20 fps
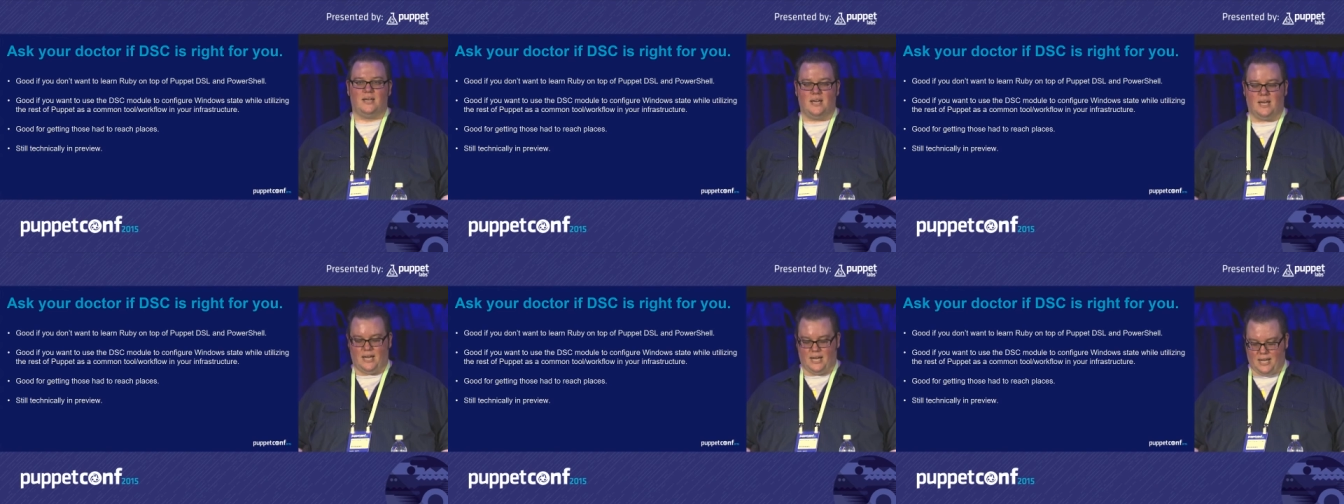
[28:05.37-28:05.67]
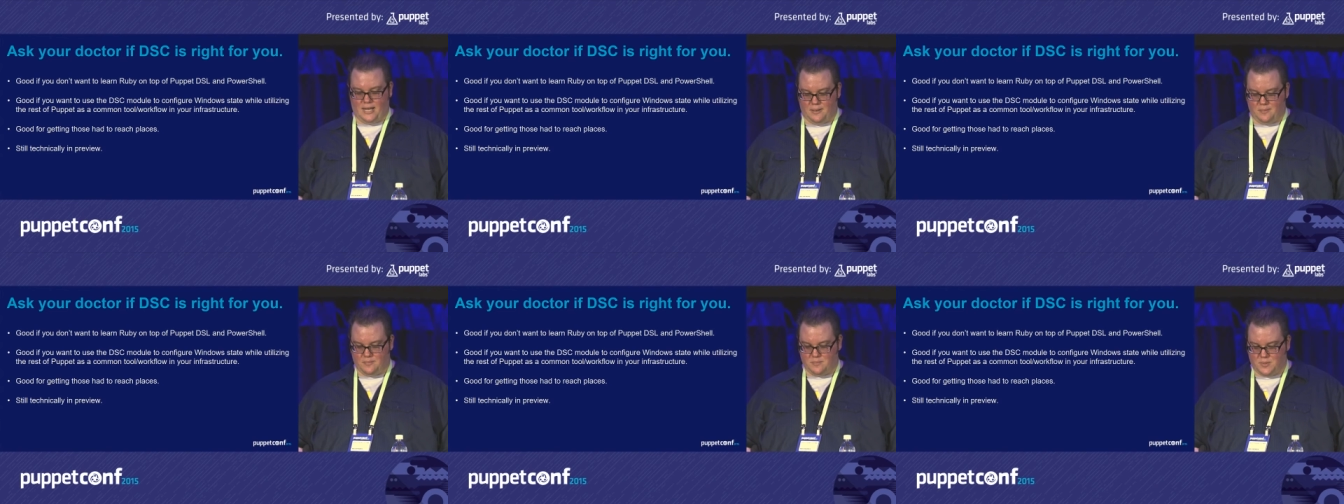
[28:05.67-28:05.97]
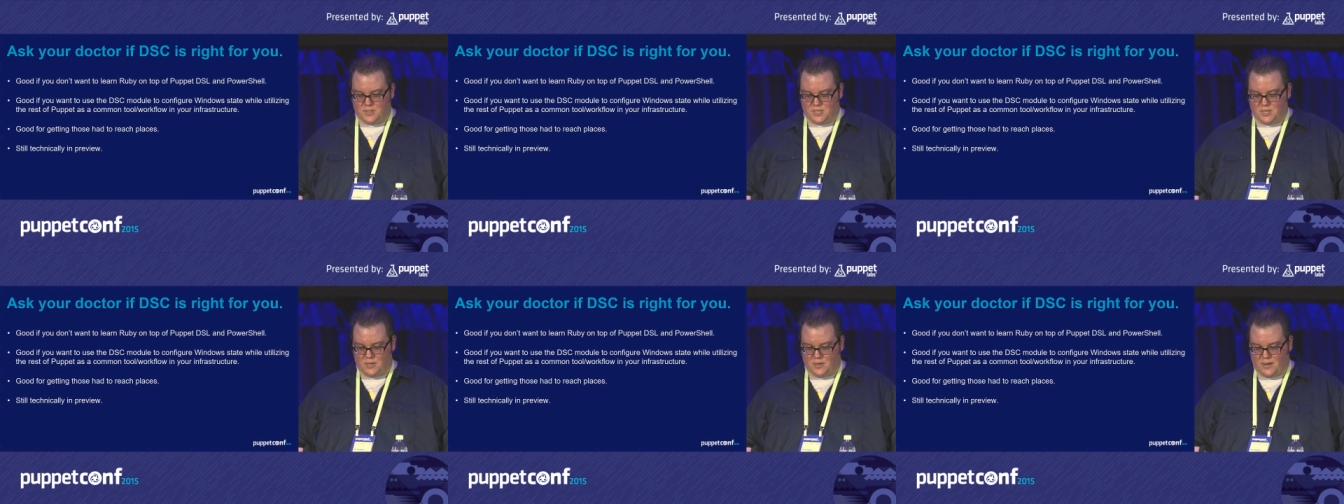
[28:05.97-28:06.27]
Um,
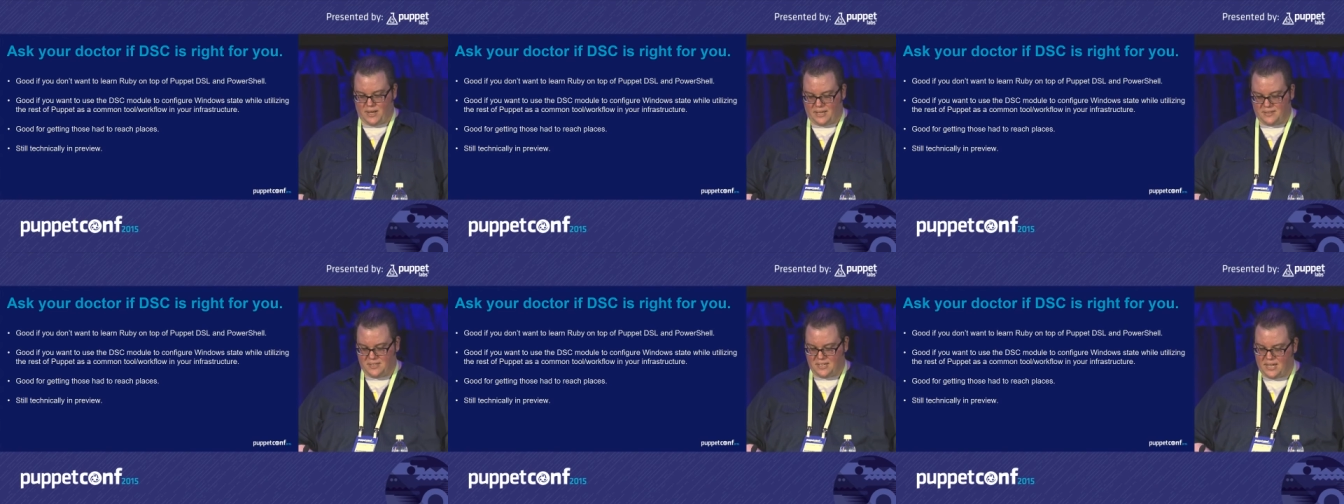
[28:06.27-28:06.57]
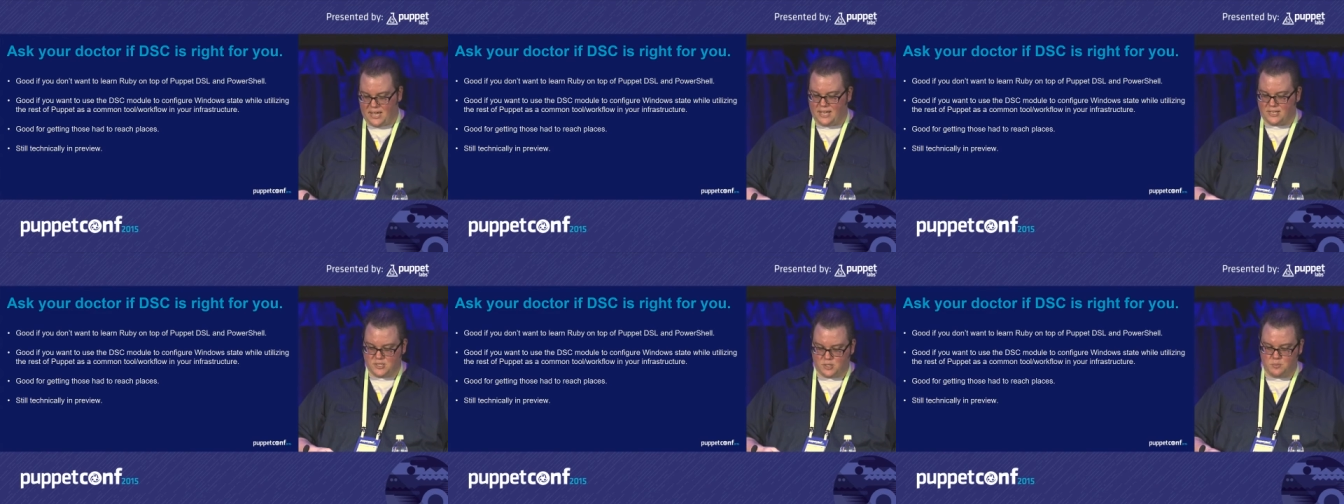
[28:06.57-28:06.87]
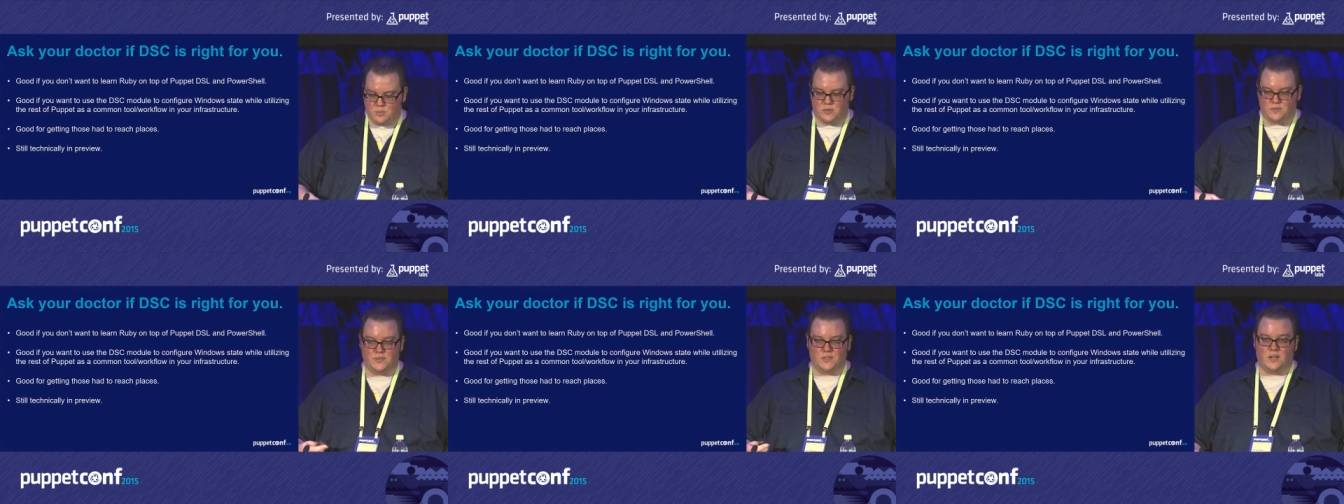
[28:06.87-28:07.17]
so I think as you
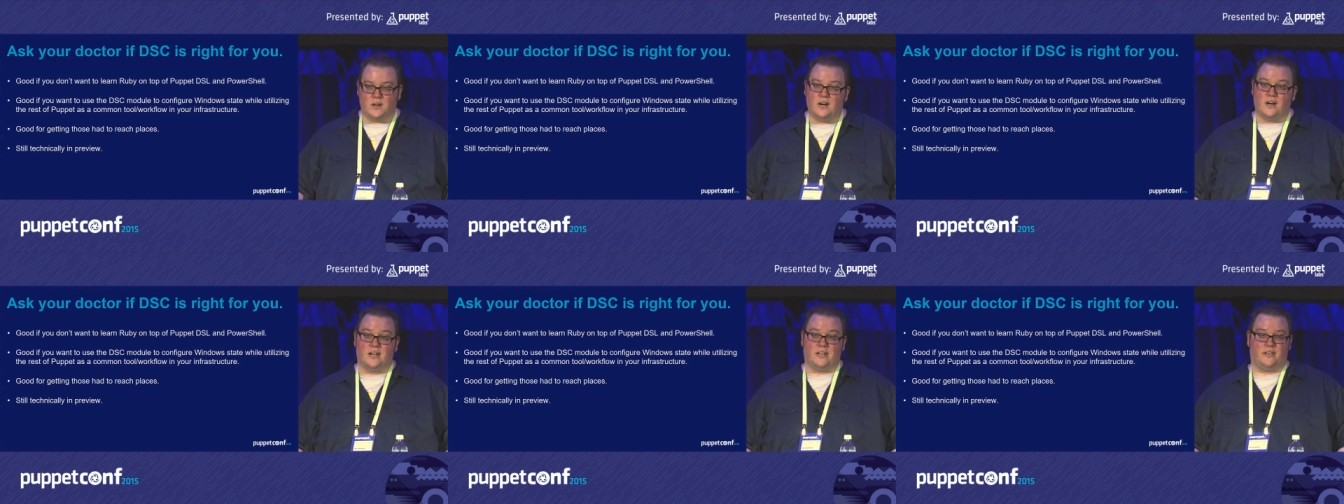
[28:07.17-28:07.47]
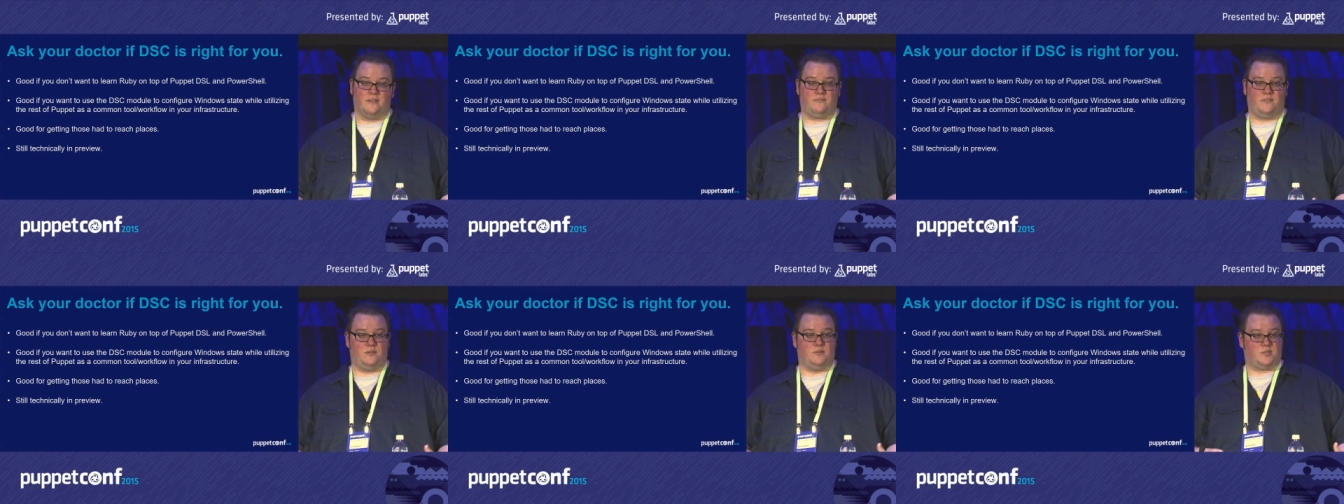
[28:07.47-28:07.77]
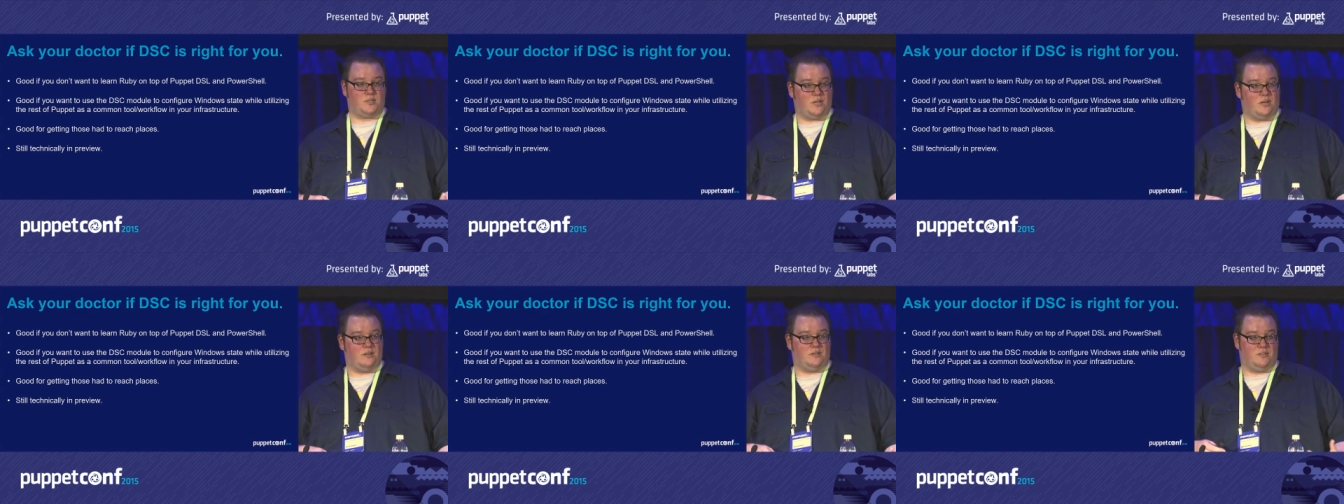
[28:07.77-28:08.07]
move along, if you
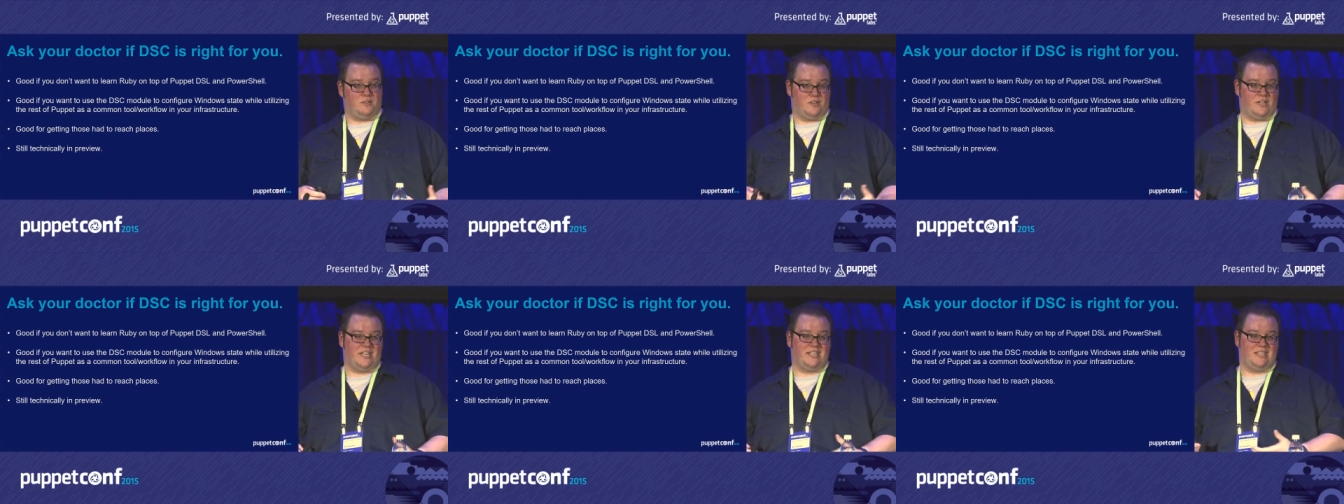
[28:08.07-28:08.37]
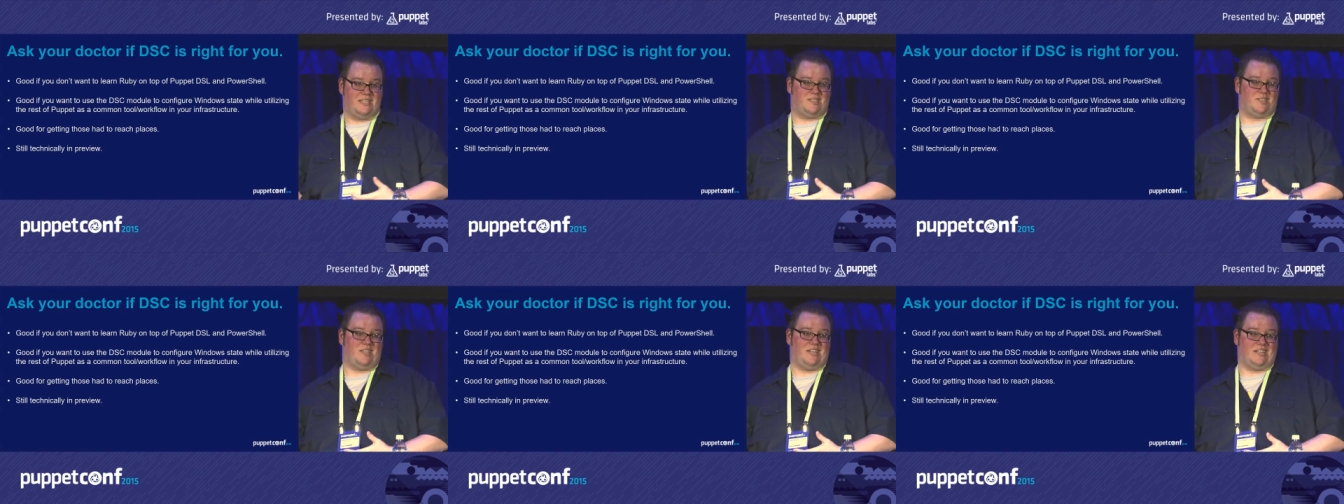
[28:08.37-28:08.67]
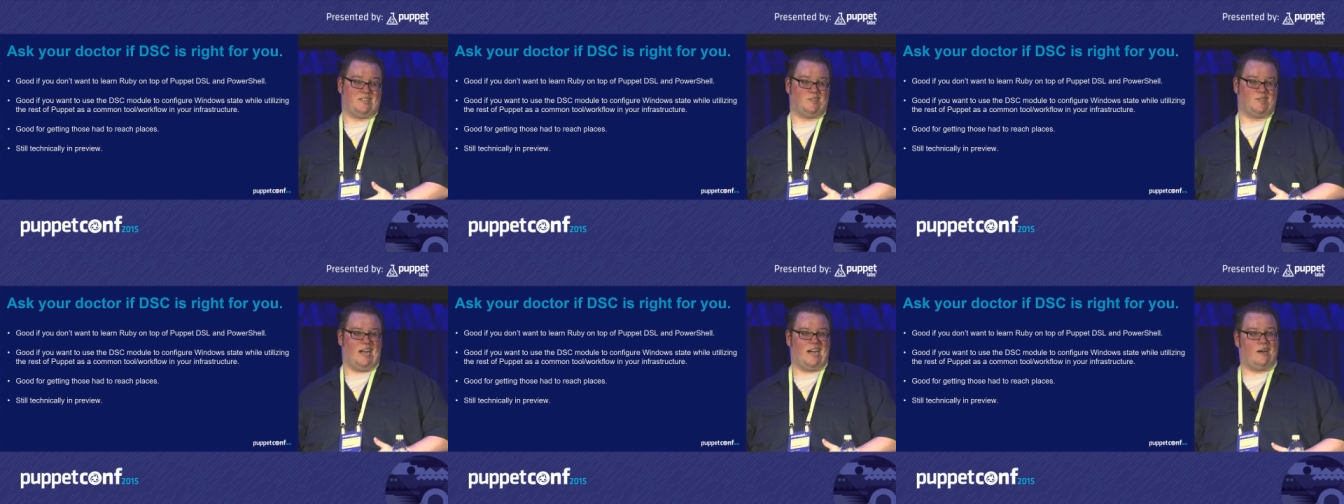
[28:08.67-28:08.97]
start learning these
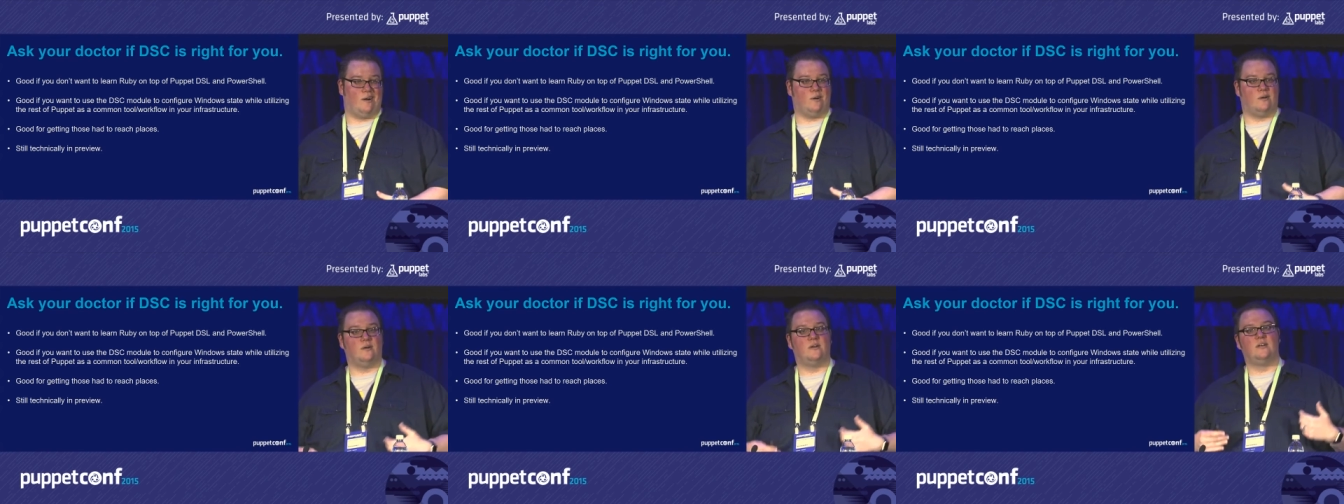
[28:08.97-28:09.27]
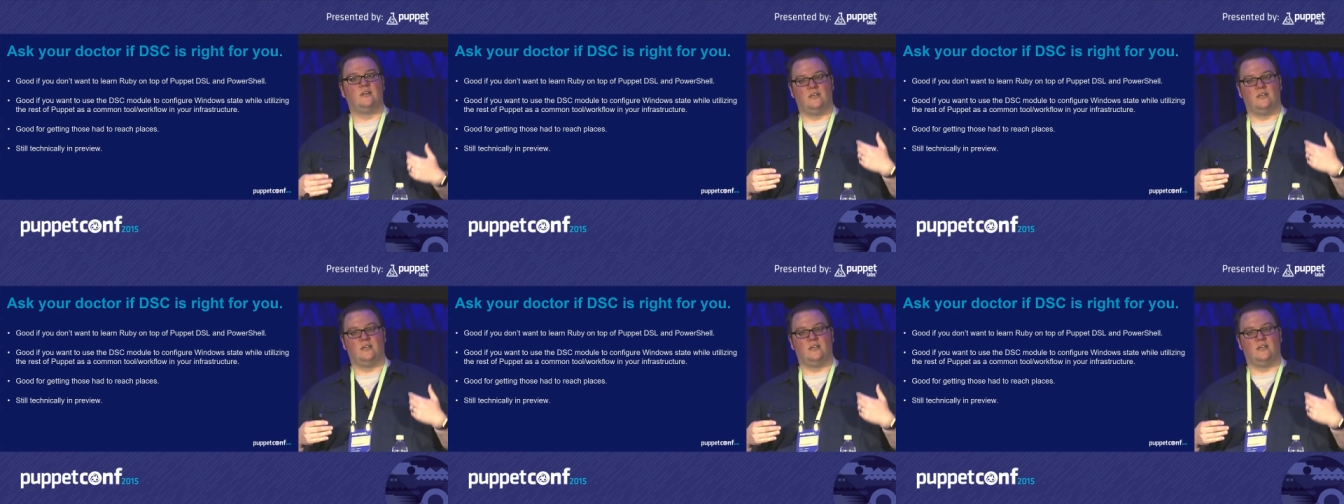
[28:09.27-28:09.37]
things now,